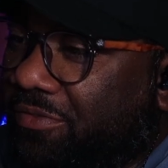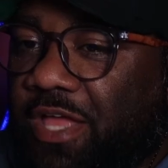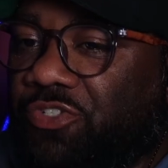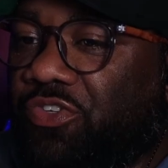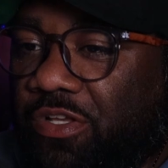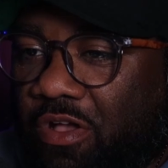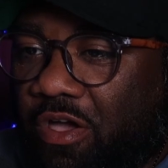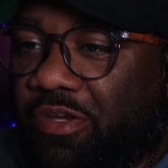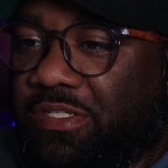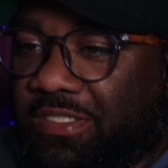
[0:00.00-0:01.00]
Andraya
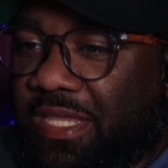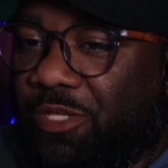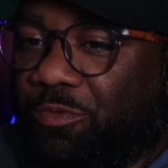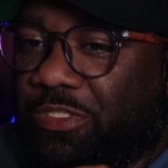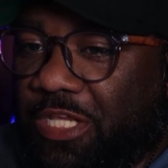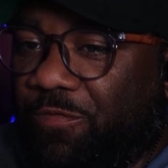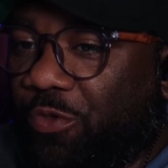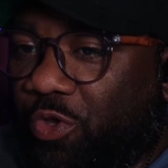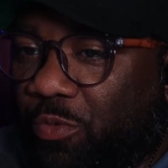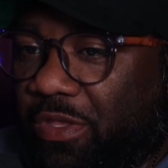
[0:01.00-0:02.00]
Carter saying it was difficult